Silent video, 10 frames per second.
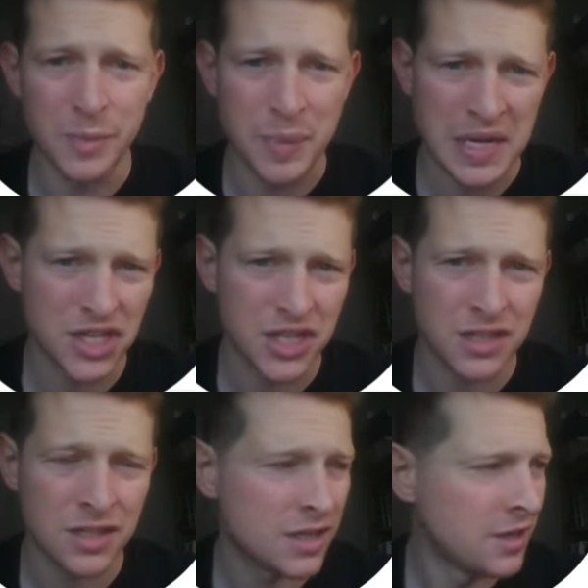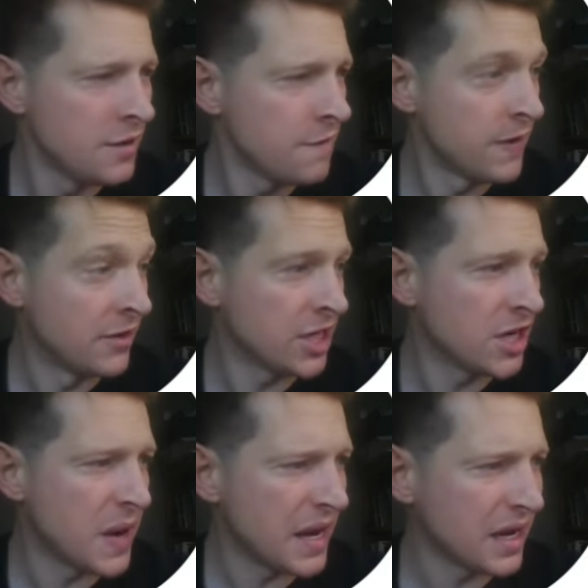pensions very
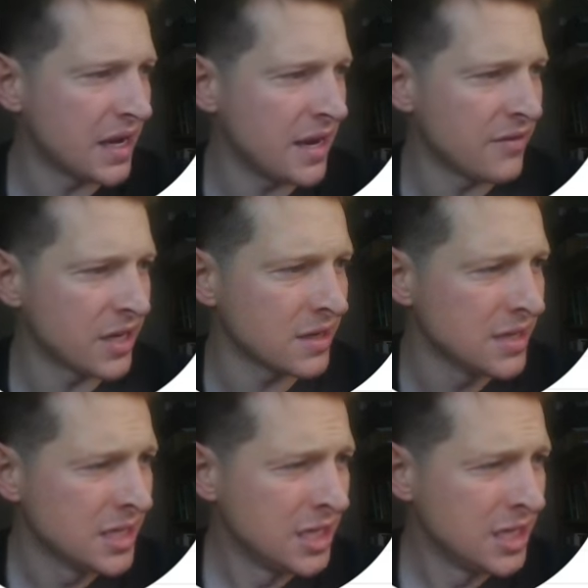quickly and having